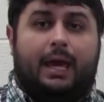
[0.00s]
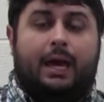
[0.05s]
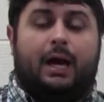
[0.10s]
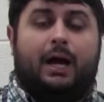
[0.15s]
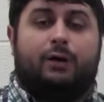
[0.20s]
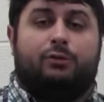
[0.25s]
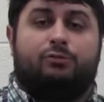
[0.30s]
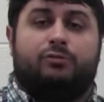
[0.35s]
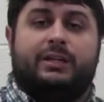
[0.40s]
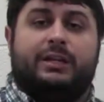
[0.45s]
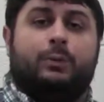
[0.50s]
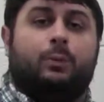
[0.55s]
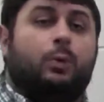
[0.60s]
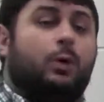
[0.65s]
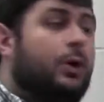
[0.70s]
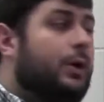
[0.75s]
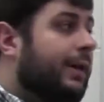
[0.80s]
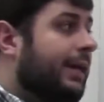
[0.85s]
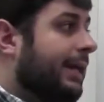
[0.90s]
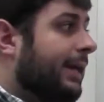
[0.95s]
a
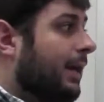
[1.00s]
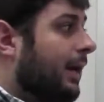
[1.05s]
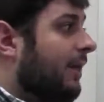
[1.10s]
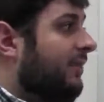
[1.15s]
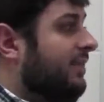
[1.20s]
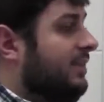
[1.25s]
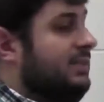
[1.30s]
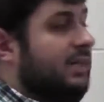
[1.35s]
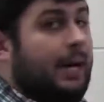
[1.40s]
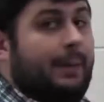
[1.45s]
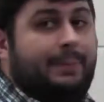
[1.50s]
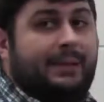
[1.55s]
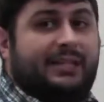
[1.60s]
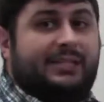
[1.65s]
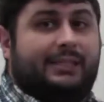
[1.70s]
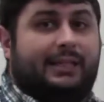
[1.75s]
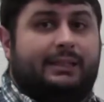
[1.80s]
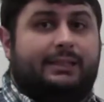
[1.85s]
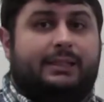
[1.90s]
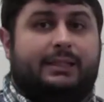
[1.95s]
rewording of the topic
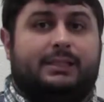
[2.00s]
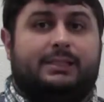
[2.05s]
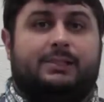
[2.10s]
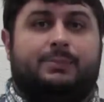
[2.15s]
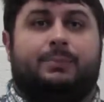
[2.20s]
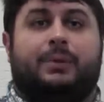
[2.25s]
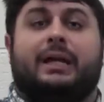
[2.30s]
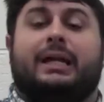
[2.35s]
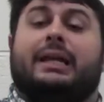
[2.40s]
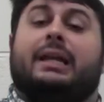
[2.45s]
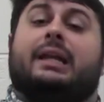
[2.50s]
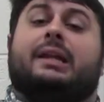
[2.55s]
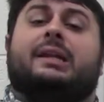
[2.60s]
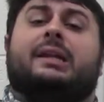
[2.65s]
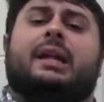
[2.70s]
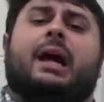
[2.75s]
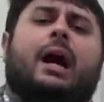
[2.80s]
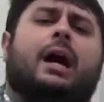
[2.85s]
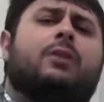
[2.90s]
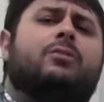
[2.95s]
sentence, but in a
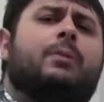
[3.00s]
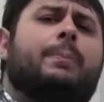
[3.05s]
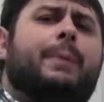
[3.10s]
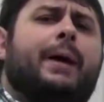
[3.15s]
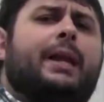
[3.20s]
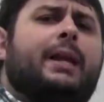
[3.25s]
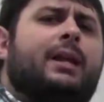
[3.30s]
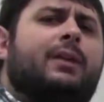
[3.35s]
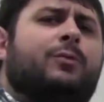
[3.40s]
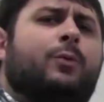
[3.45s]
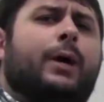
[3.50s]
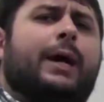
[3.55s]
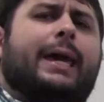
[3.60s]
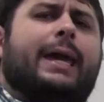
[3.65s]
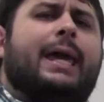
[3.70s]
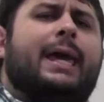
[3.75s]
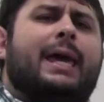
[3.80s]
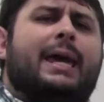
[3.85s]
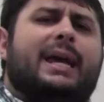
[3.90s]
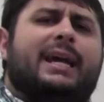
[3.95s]
non-repetitive way.